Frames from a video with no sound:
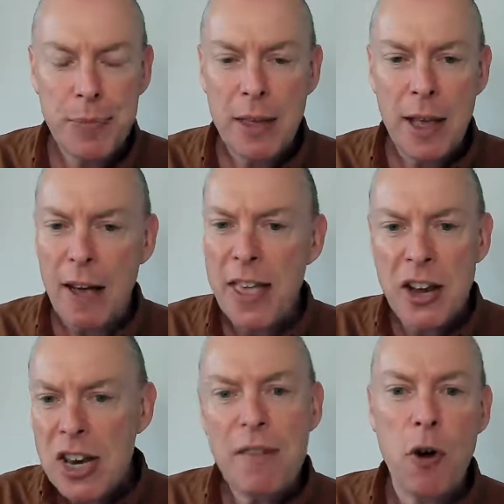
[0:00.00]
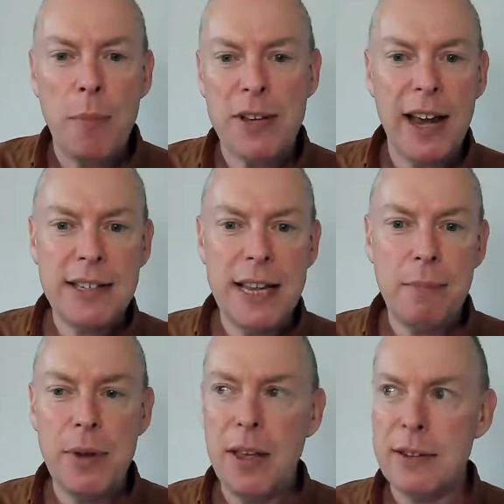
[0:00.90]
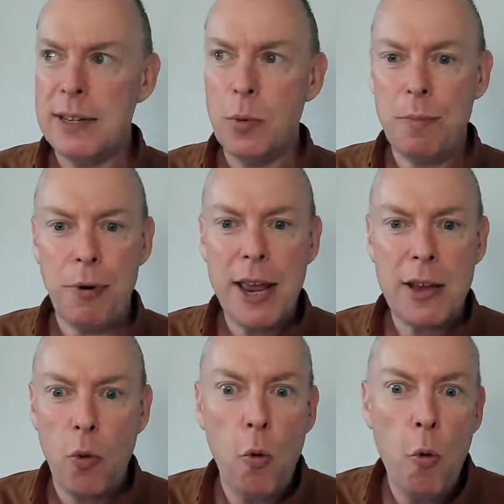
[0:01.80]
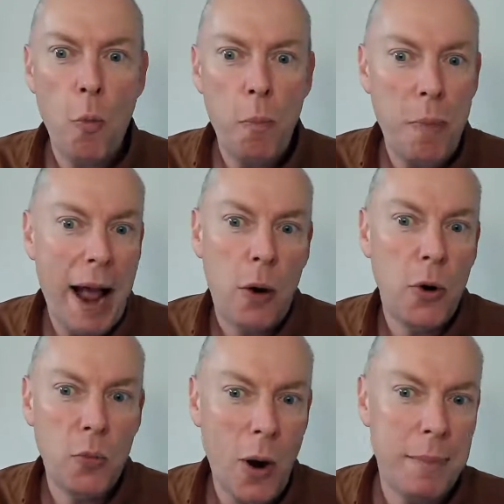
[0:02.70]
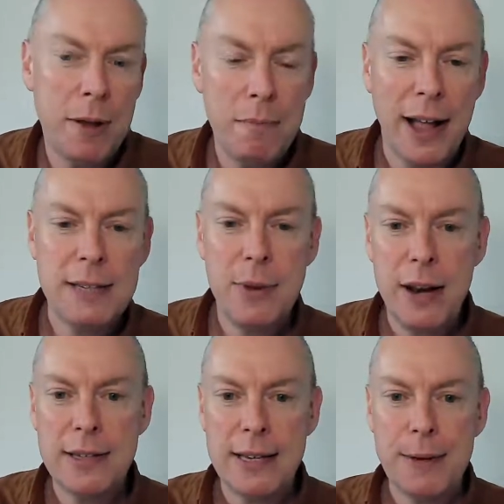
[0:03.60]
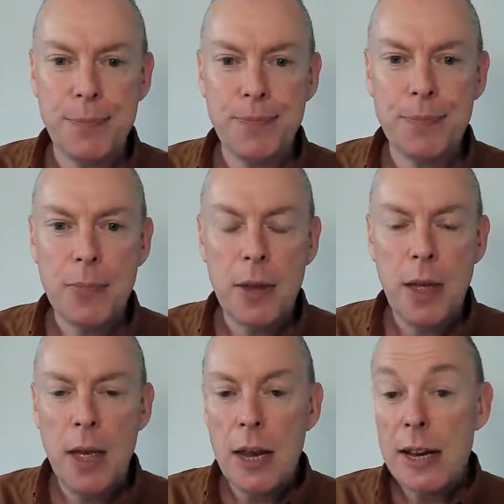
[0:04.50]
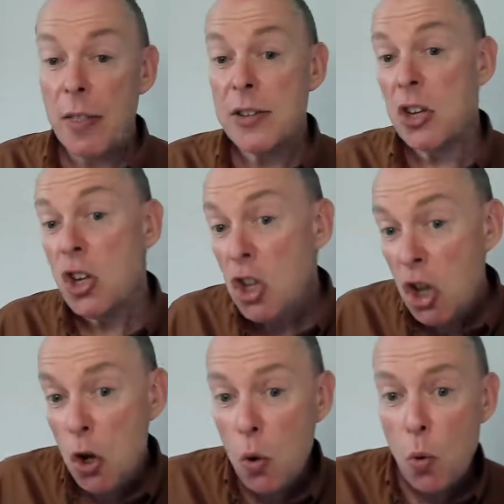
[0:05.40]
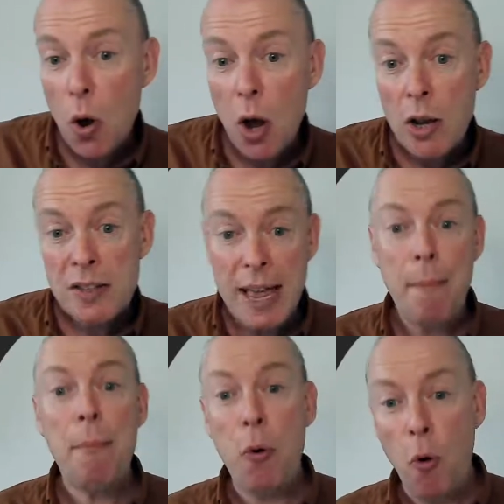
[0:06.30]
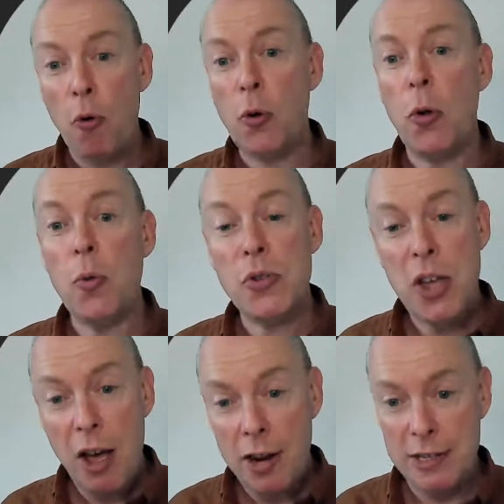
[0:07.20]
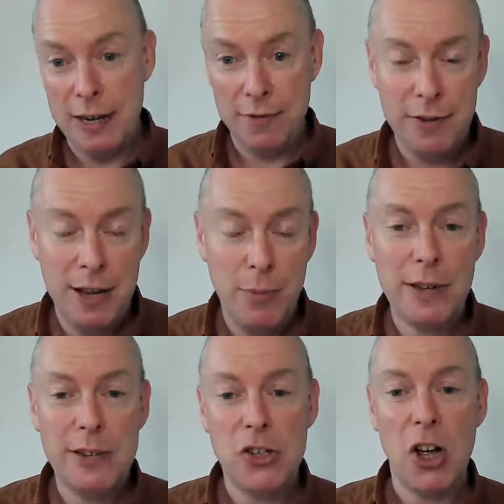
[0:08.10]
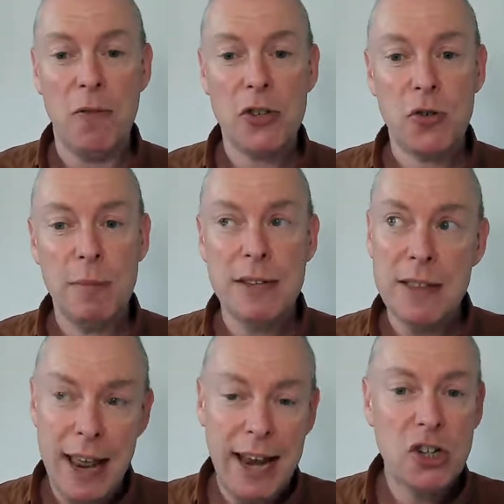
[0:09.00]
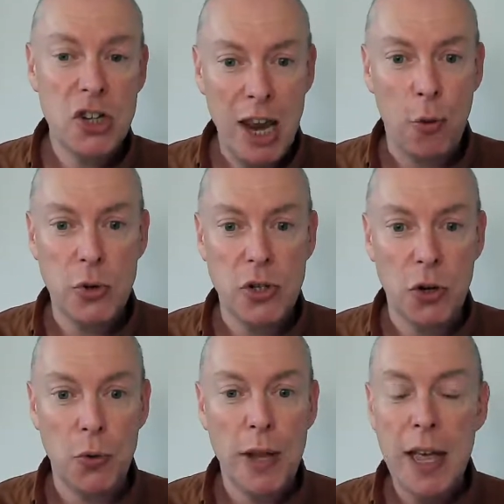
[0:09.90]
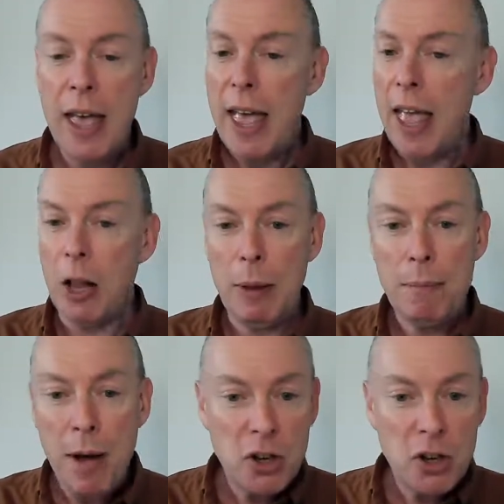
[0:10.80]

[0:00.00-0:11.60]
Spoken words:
and they could never update it because it would break all backward web compatibility. Now there's a new temporal alternative coming to JavaScript in the next year or two. It'll be much